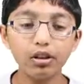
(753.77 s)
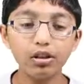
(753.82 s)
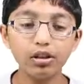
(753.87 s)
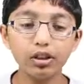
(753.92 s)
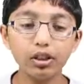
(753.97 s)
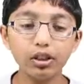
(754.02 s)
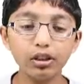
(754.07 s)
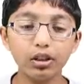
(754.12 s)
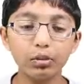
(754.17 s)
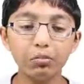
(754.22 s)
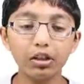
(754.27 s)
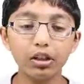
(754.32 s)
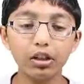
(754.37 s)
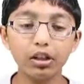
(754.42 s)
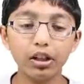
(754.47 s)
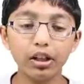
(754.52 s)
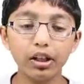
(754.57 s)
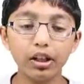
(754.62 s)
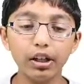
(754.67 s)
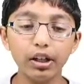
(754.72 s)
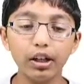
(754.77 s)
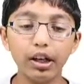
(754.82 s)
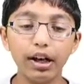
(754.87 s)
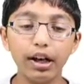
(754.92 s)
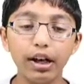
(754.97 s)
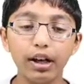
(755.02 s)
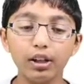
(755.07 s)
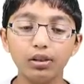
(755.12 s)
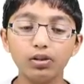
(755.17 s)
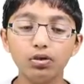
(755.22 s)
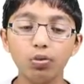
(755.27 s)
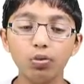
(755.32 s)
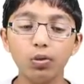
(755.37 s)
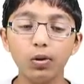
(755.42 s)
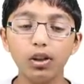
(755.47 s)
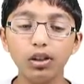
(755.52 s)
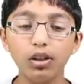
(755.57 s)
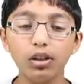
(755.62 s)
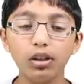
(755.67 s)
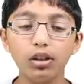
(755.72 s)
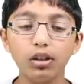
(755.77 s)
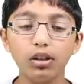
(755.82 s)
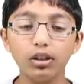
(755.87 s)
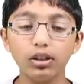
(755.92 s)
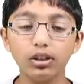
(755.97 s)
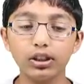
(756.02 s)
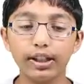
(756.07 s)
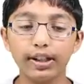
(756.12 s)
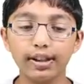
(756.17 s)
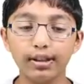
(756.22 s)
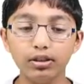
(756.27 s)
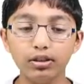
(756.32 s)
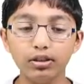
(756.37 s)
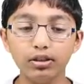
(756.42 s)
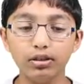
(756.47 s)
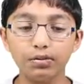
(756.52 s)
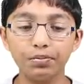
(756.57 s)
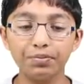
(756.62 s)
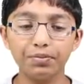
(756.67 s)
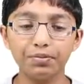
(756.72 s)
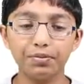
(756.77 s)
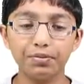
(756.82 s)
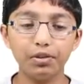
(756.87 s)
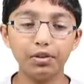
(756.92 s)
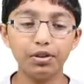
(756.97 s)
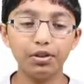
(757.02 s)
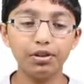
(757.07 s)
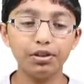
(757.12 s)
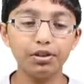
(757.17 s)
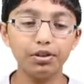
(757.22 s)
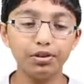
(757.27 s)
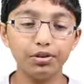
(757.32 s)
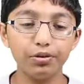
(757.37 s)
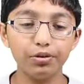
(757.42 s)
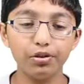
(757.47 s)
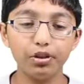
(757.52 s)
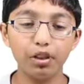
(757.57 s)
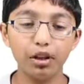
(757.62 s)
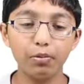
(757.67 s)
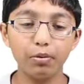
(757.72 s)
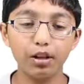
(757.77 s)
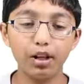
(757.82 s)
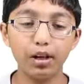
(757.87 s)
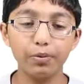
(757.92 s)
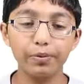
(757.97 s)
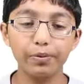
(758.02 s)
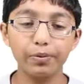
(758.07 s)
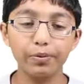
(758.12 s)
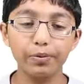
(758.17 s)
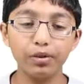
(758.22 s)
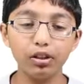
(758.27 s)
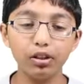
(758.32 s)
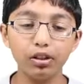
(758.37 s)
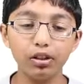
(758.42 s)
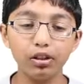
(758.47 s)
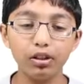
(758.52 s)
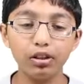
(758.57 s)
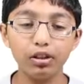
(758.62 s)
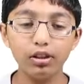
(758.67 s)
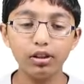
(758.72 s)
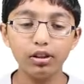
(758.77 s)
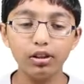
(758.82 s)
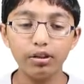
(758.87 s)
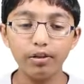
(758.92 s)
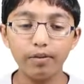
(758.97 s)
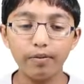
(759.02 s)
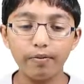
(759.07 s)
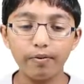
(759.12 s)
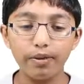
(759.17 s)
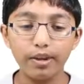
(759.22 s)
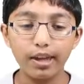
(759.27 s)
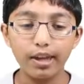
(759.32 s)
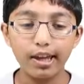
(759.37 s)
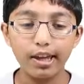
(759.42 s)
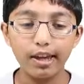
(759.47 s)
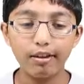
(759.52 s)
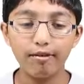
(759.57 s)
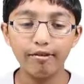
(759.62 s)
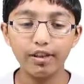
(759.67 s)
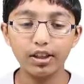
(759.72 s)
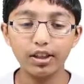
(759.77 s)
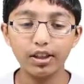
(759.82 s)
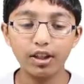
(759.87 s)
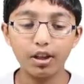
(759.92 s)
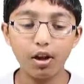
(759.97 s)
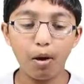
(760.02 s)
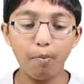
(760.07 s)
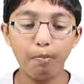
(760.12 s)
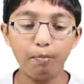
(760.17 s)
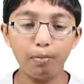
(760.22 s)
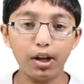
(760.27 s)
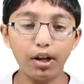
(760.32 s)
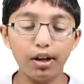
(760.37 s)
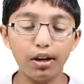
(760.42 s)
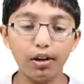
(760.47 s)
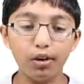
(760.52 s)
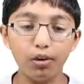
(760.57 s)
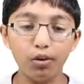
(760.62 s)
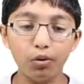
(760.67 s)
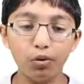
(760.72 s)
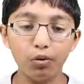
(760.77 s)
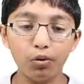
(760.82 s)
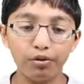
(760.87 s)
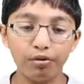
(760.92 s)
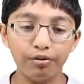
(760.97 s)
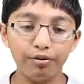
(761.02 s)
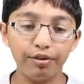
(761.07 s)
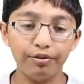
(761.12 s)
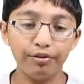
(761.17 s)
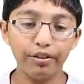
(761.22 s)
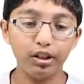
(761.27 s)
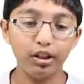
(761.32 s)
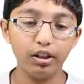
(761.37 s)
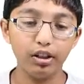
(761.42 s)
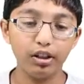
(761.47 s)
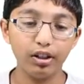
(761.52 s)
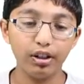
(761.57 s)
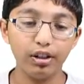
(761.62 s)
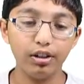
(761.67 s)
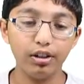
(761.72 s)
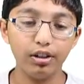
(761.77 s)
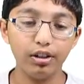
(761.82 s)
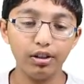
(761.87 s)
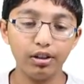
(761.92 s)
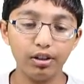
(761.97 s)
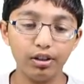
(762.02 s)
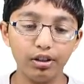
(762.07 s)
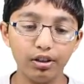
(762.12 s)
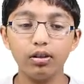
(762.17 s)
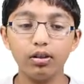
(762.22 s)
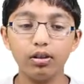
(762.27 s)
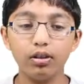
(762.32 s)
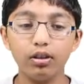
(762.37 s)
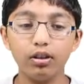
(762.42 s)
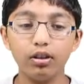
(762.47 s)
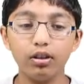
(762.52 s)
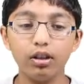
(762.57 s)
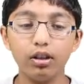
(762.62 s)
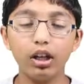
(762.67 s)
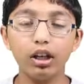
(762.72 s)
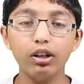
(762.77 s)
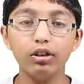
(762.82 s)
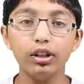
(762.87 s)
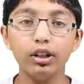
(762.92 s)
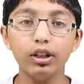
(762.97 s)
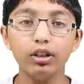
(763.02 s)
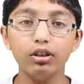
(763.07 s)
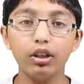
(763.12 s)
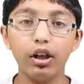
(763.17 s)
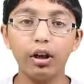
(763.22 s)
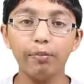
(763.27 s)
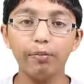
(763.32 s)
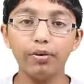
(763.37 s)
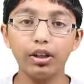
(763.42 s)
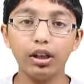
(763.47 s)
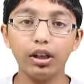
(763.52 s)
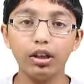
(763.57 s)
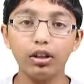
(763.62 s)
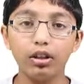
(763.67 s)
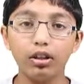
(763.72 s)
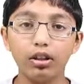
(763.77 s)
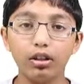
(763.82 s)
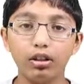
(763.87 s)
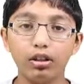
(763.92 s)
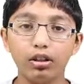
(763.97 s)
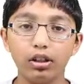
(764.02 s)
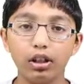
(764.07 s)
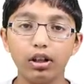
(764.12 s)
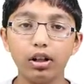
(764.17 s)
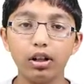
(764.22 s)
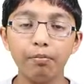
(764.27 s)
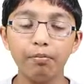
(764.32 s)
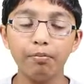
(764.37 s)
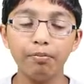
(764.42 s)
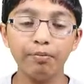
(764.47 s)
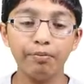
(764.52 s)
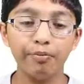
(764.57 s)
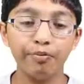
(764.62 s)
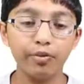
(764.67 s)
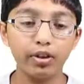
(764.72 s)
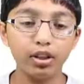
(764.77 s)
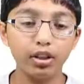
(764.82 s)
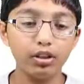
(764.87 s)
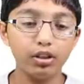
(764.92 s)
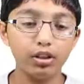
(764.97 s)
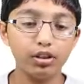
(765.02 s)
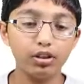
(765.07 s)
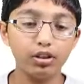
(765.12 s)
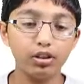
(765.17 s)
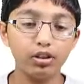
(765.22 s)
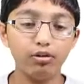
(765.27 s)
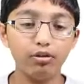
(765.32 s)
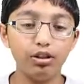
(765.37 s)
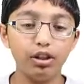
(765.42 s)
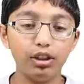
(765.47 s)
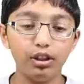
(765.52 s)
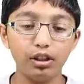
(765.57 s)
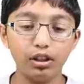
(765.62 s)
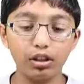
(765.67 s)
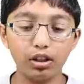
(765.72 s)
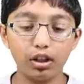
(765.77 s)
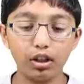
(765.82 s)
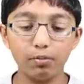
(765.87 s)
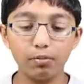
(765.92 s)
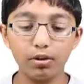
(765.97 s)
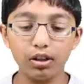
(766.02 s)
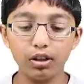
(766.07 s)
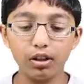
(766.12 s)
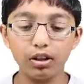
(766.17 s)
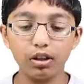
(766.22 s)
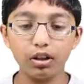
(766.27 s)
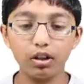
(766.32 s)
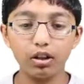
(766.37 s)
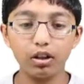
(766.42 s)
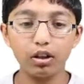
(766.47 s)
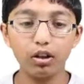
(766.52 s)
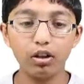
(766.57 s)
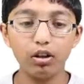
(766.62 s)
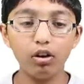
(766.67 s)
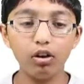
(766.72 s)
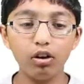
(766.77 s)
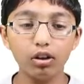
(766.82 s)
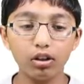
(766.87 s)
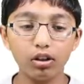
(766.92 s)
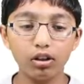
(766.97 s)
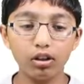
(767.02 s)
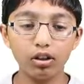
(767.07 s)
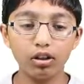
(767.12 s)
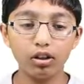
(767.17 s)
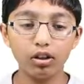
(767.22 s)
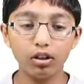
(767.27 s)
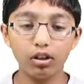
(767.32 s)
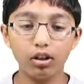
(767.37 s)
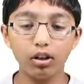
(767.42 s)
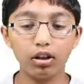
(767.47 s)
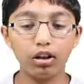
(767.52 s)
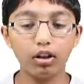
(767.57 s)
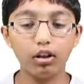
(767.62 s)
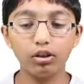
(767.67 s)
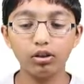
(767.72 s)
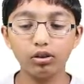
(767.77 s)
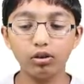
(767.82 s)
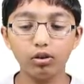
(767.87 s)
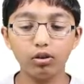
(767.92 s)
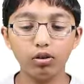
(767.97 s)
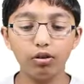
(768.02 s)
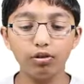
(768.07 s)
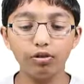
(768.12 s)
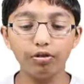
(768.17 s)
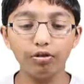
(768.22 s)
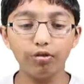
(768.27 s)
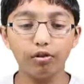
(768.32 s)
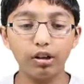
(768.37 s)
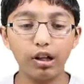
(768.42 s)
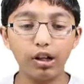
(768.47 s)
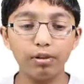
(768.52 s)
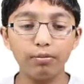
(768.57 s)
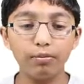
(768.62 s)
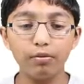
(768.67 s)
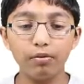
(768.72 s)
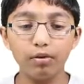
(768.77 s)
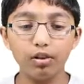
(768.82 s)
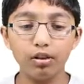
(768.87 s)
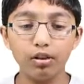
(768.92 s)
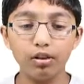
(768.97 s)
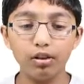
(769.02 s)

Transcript: So this command here adds 1 second to time elapsed 1 if it's below 59. Now we need to update the time. So we need to type clock underscore frame